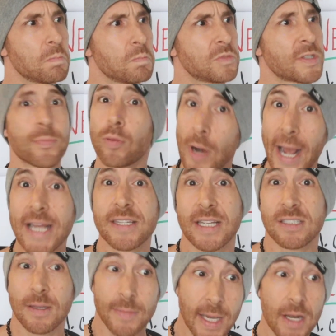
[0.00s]

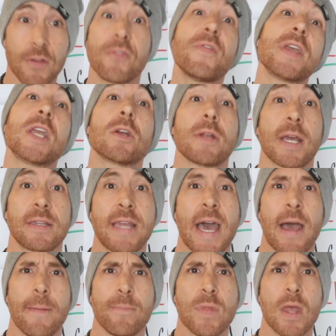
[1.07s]
surprising, some kind of figure like
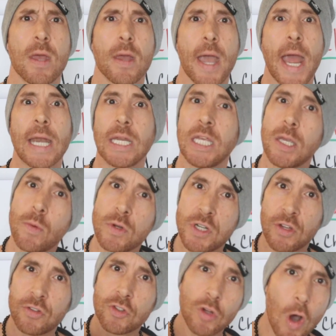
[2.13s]
that. And he would
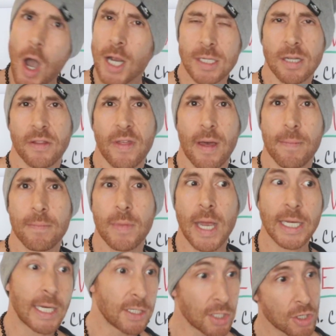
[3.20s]
just talk to them
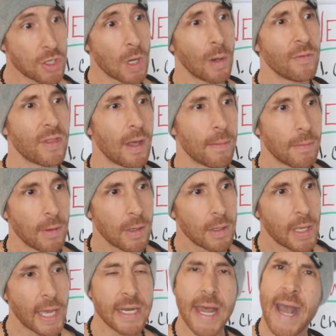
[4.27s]
and get to know them
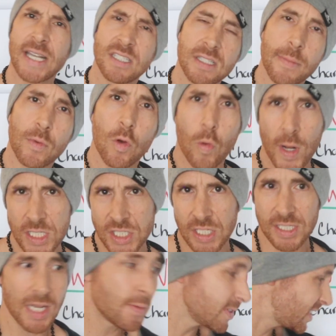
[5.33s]
and ask them
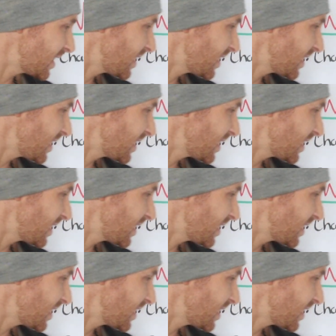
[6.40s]
questions. He was